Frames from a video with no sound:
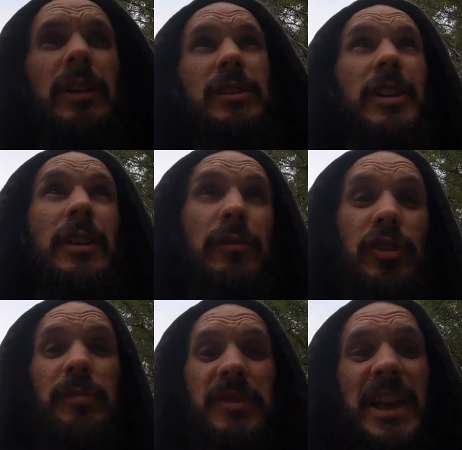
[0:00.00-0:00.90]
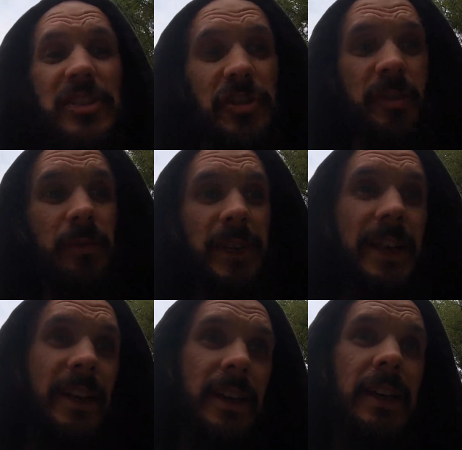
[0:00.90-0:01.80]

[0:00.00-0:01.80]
So gym session complete.